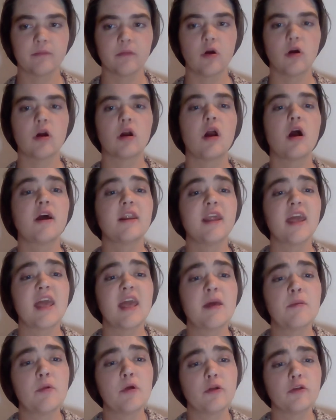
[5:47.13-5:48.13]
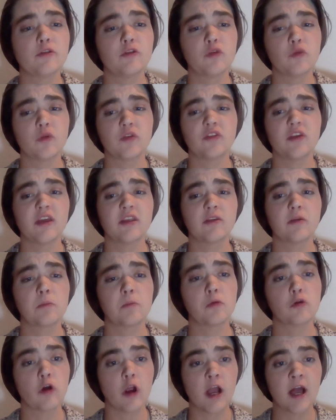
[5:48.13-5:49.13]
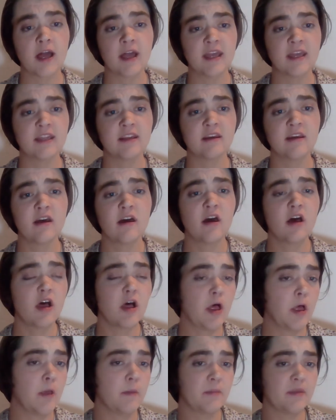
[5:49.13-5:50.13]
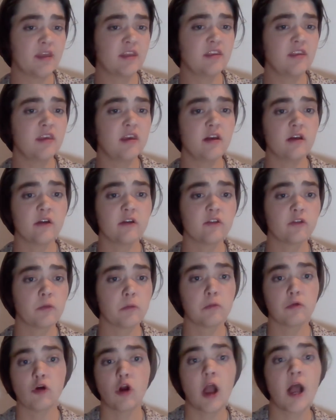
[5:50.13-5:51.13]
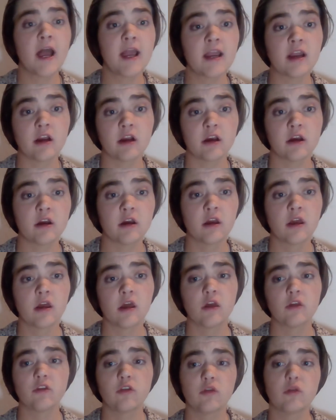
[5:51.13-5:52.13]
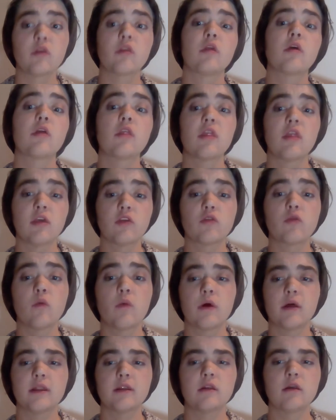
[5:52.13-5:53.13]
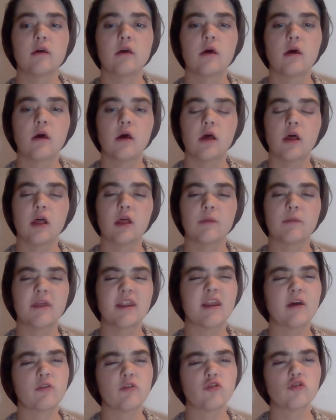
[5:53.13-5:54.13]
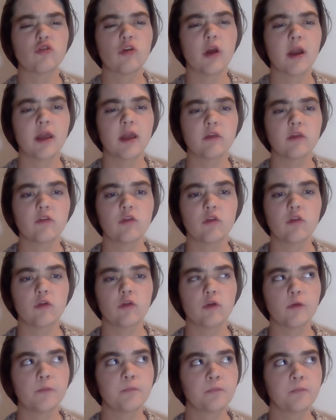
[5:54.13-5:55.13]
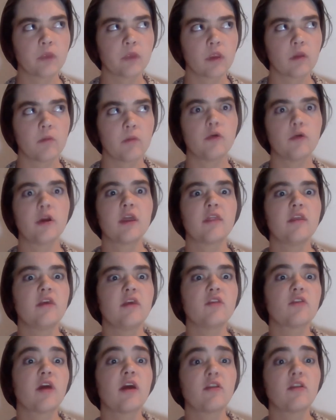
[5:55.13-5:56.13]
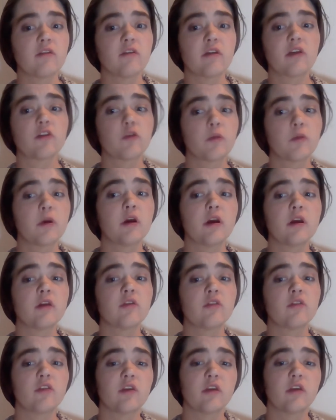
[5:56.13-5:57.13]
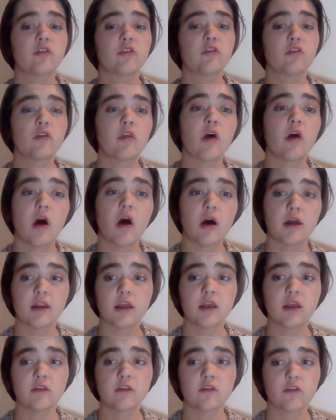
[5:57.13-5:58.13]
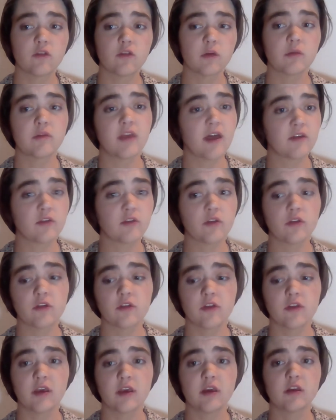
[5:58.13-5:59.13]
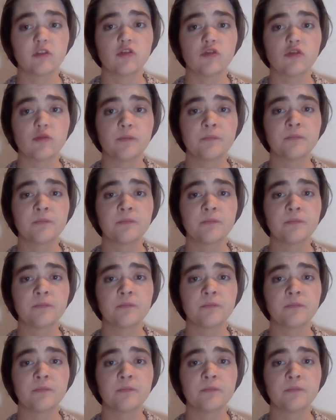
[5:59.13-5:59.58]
are unable to attend Pride in years prior to this one. And I was trying to bring these kinds of experiences to the audience from Dazzle Stage.